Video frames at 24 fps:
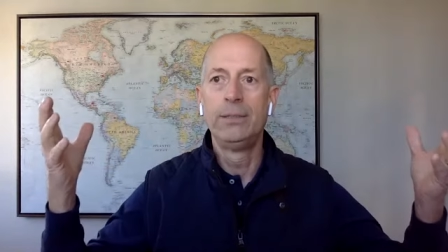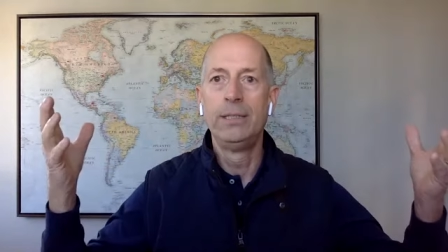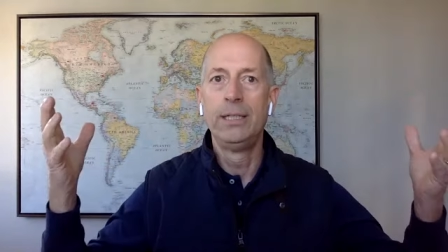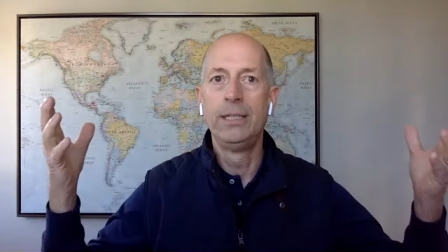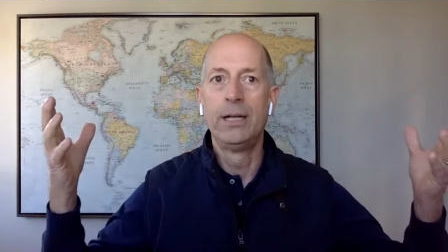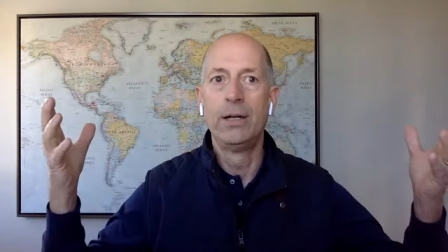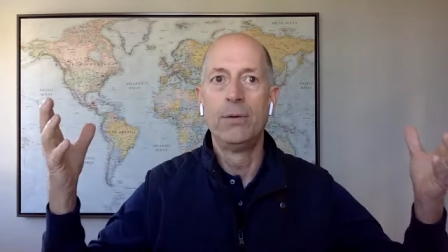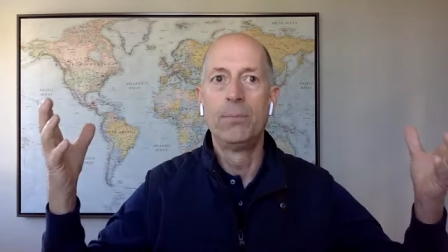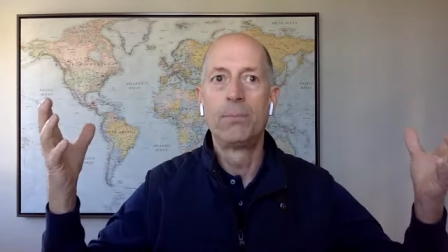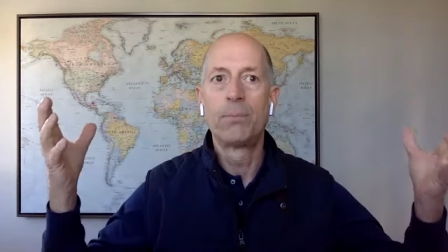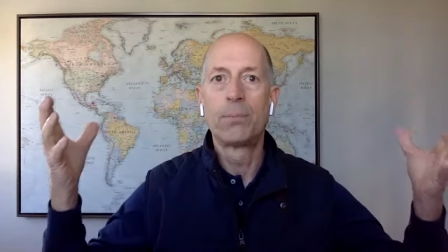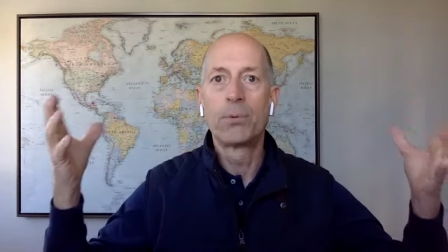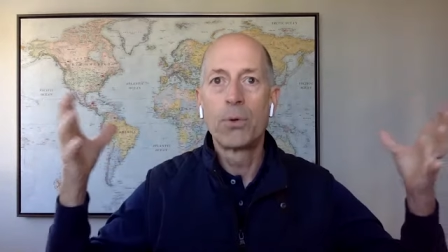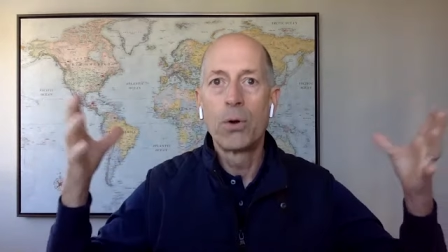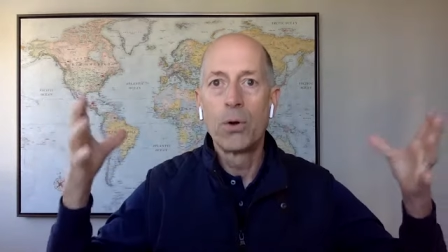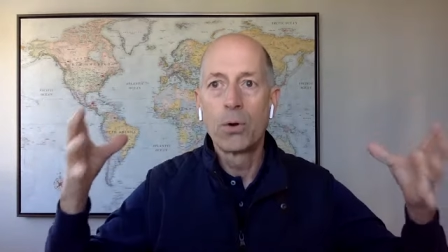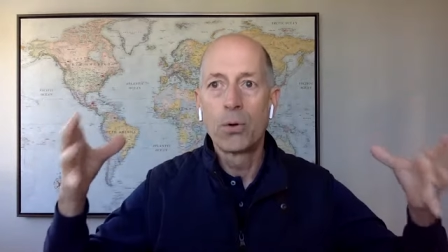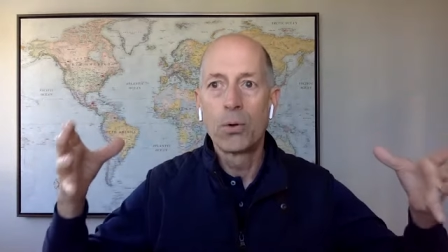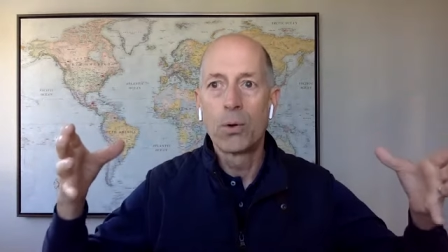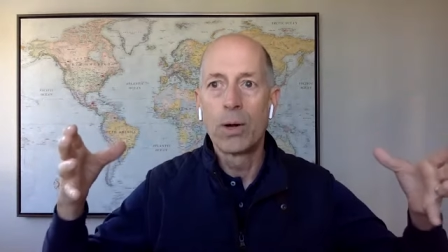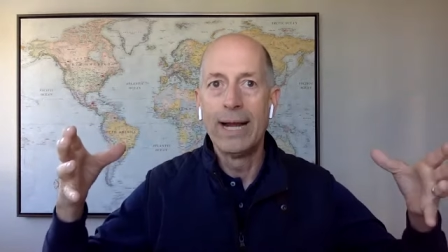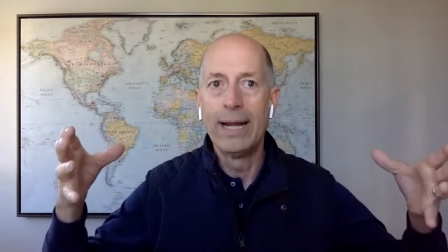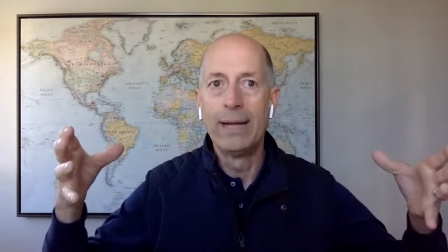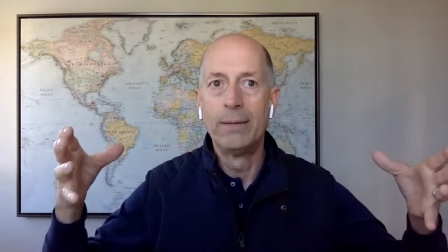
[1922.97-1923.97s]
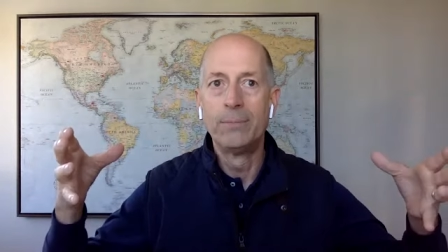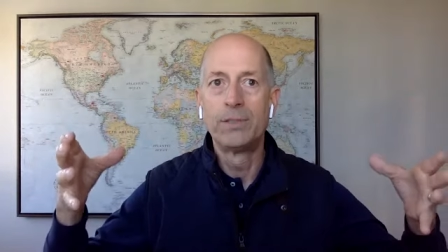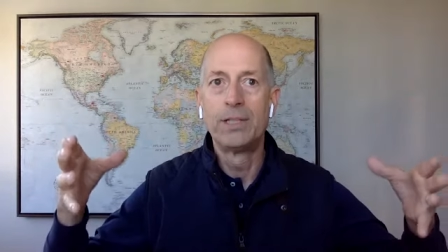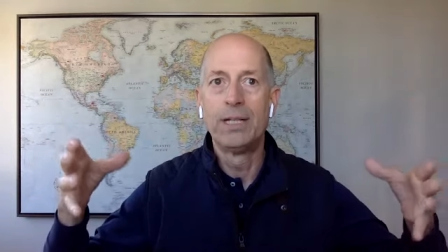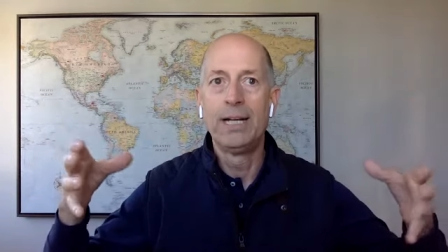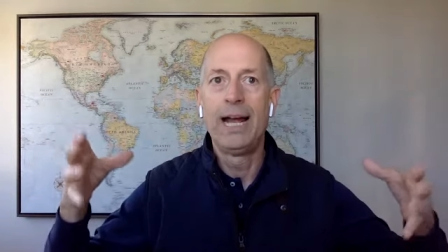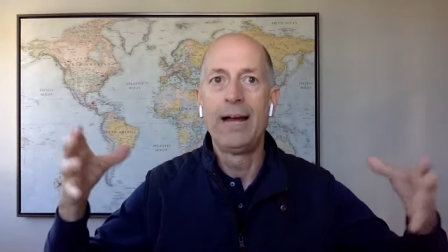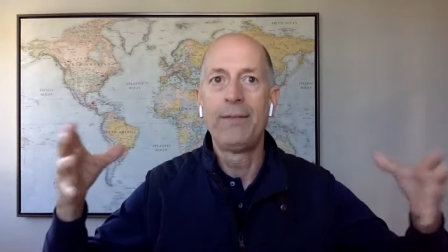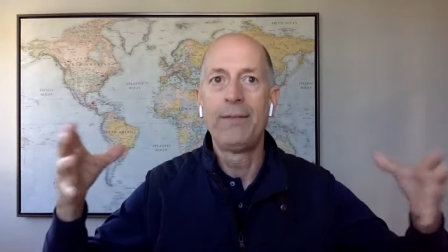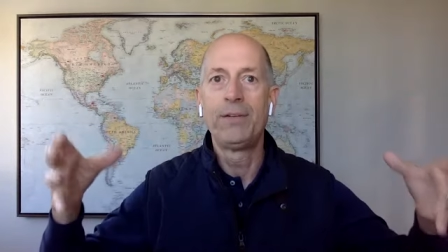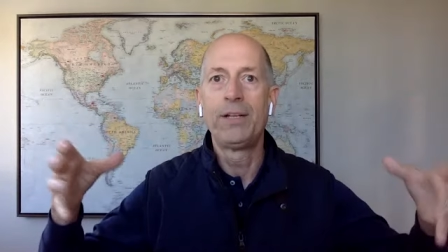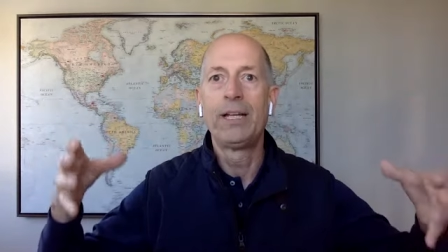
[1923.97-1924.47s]
You know, programs
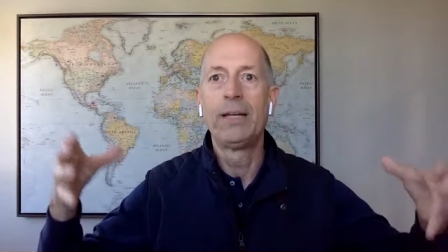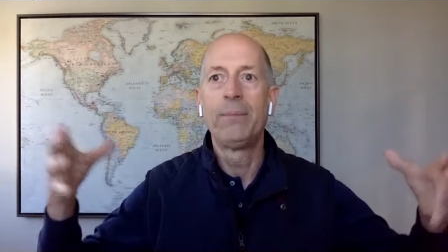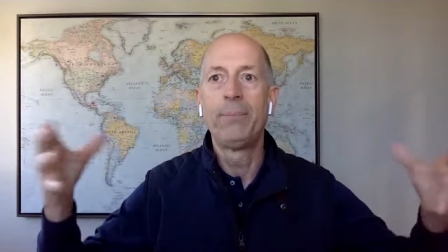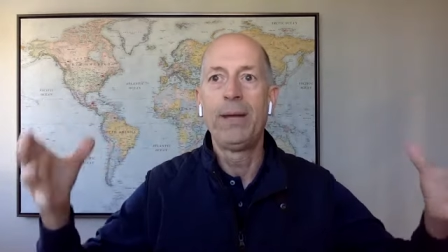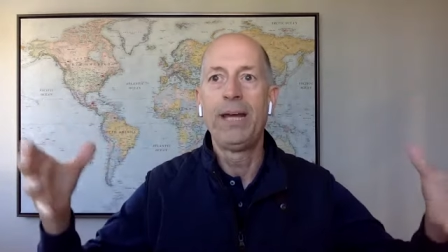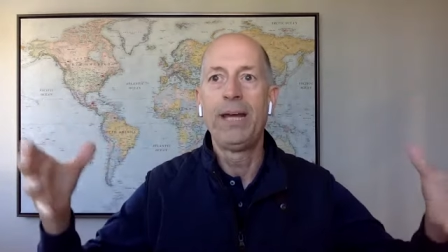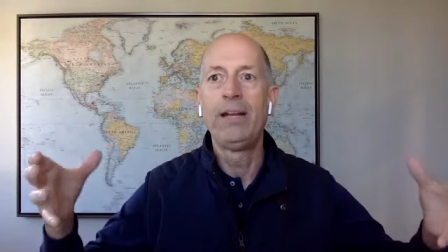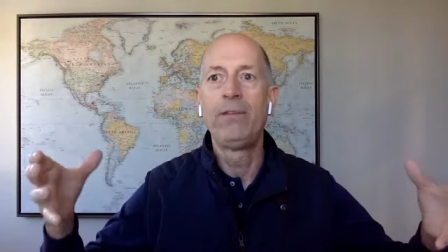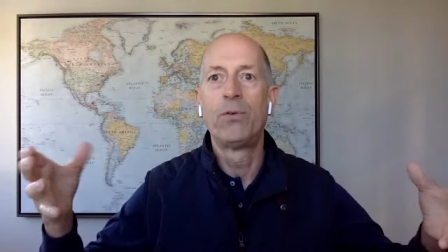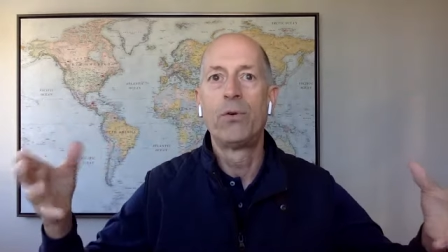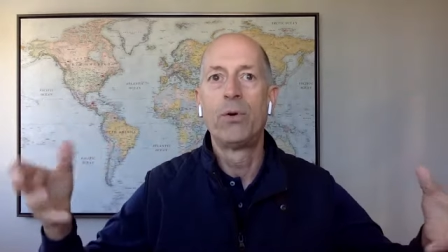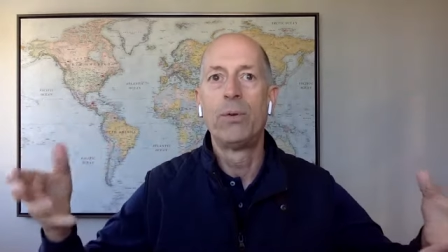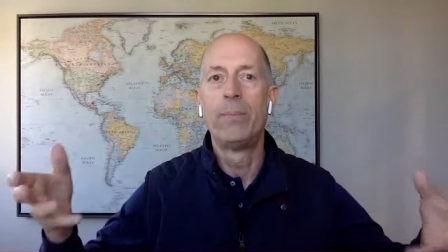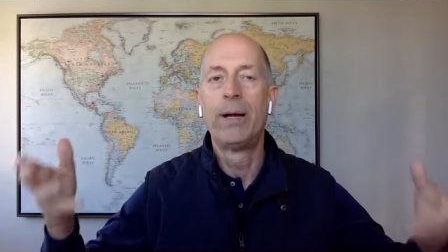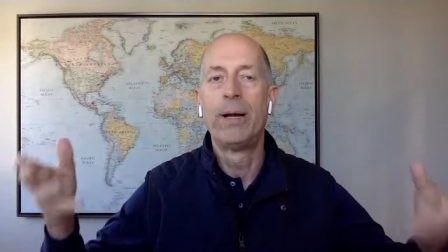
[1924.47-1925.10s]
that have to get paid for.